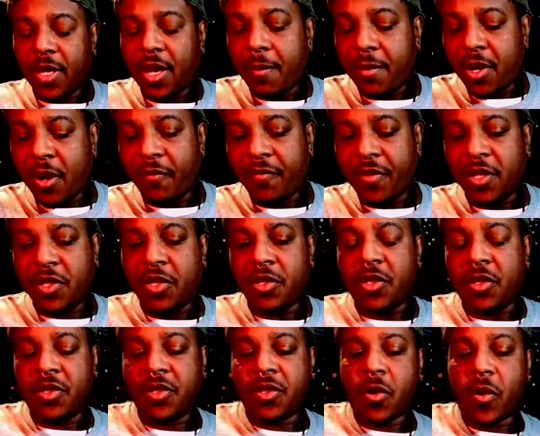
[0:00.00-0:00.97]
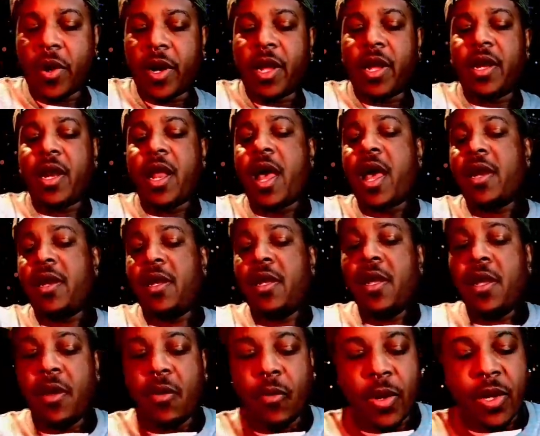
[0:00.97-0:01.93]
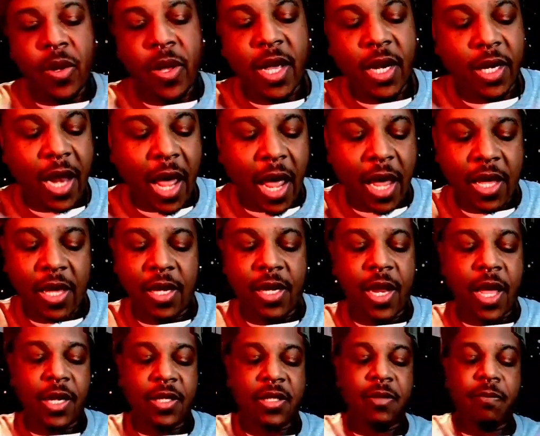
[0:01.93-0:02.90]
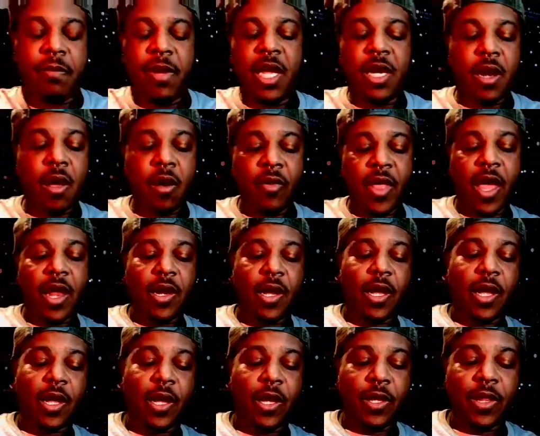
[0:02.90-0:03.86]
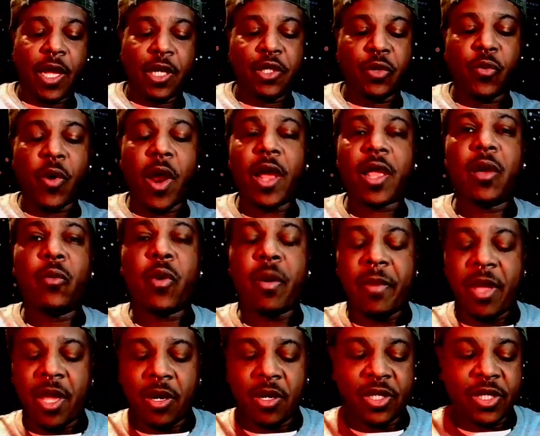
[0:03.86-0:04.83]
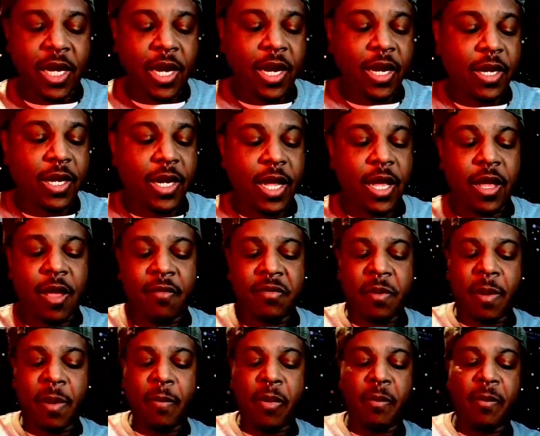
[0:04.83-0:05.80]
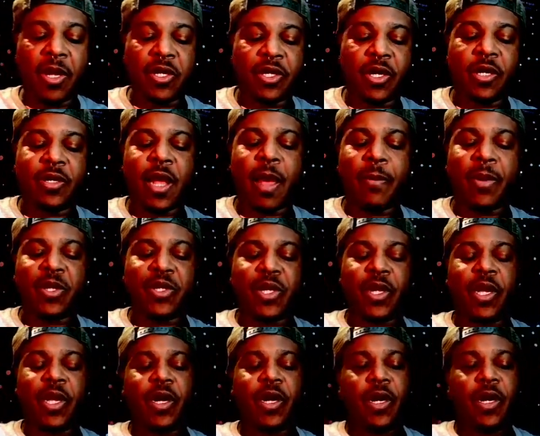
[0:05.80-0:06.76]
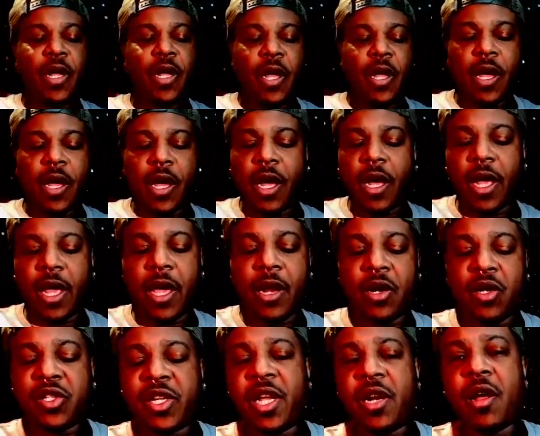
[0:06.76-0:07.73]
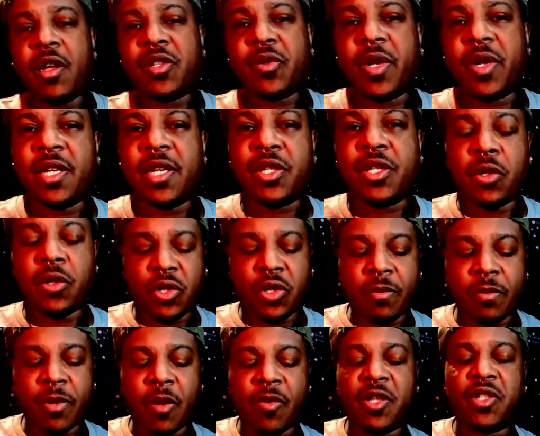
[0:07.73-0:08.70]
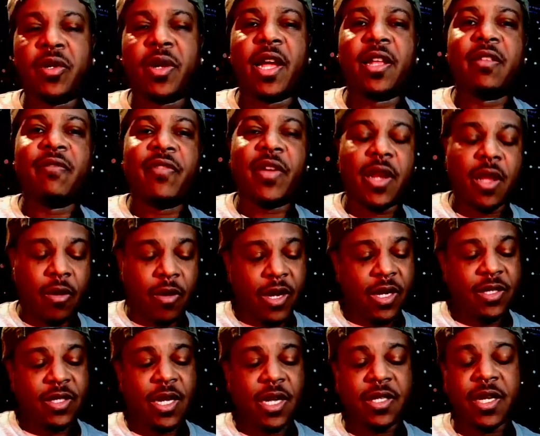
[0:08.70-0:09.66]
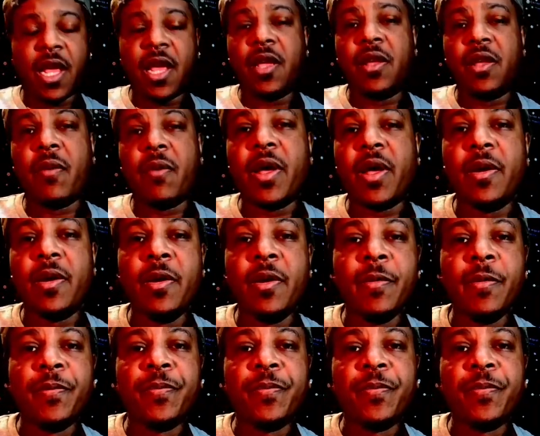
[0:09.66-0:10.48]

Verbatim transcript: Let me know if this is your story or not. When you hit like, it lets me know that uh, that you're rocking with me energetically. It gives me permission to tap into your uh, energy, and also lets YouTube know that you liked the video. And it says, hey, you know what?